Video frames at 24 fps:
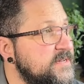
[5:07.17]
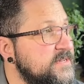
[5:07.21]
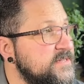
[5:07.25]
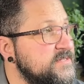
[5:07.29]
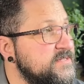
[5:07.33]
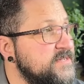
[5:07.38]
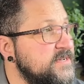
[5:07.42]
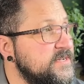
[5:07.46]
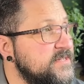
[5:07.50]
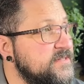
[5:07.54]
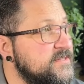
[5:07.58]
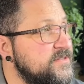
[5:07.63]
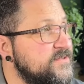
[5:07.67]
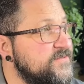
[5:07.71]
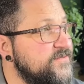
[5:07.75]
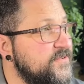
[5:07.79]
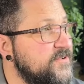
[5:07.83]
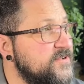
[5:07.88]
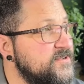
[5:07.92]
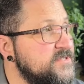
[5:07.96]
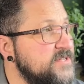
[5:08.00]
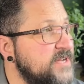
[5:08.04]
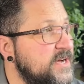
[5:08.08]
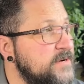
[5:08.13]
and take this
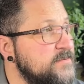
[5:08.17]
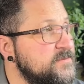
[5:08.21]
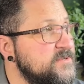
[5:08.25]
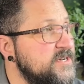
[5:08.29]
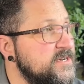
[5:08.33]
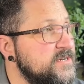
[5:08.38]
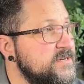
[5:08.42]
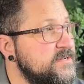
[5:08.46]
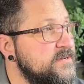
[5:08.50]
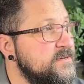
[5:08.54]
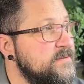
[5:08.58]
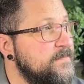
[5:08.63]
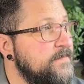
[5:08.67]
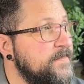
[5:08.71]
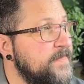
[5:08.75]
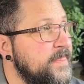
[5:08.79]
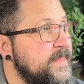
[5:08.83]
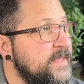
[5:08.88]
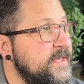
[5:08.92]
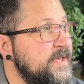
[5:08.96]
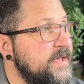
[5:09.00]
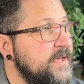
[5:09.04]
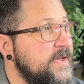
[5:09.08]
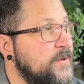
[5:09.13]
first object
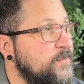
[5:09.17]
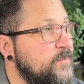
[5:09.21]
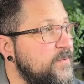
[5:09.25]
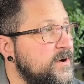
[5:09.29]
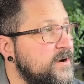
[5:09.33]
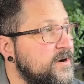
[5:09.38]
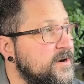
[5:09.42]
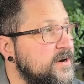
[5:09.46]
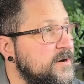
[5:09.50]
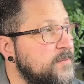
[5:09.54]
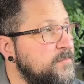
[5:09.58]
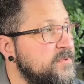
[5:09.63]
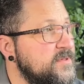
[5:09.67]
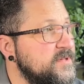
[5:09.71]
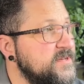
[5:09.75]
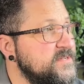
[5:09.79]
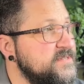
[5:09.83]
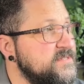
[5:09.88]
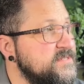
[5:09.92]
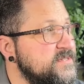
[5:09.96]
and we're going to place